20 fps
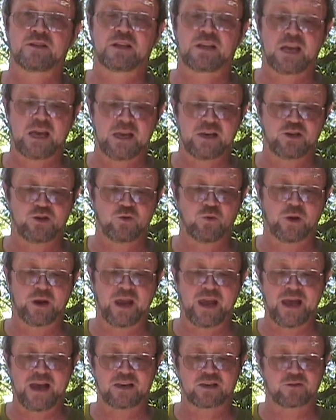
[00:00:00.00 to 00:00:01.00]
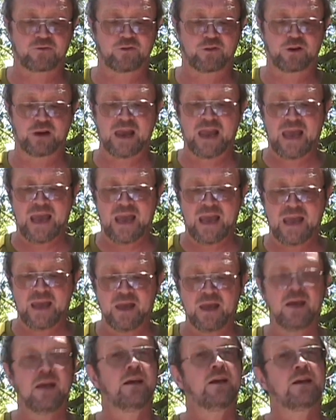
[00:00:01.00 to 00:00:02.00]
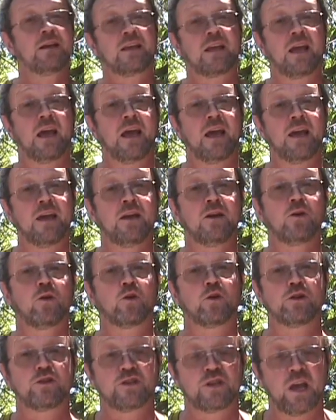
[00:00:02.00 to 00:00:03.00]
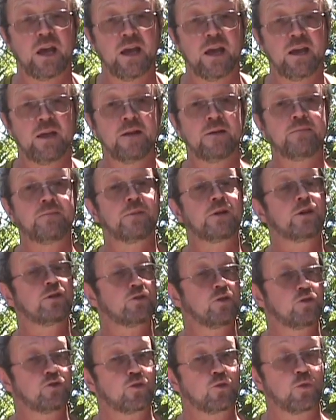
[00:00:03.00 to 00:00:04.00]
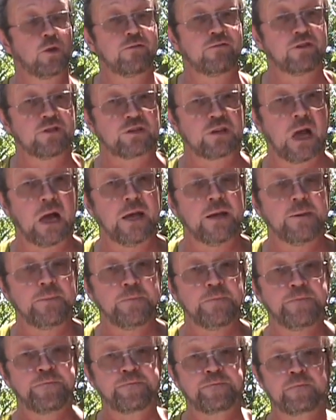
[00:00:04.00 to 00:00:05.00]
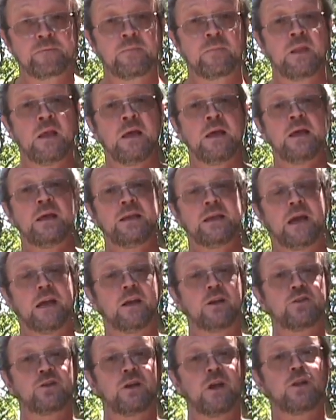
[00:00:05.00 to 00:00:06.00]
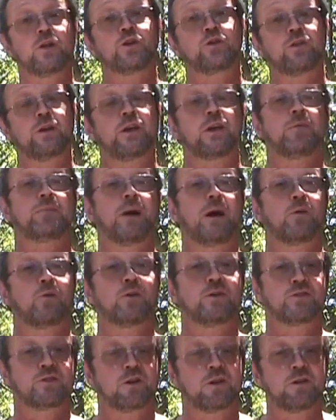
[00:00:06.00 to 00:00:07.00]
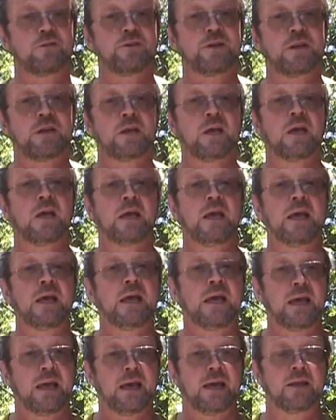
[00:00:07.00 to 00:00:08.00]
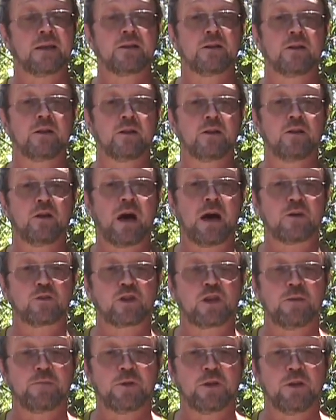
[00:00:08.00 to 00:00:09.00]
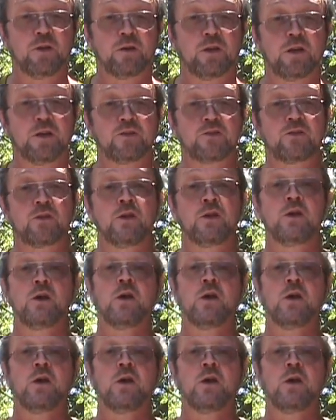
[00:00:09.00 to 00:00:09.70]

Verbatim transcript: the case, you want to ask for A, K, or J, because those are riverside. Now here's another trick about reserving at the housekeeping units.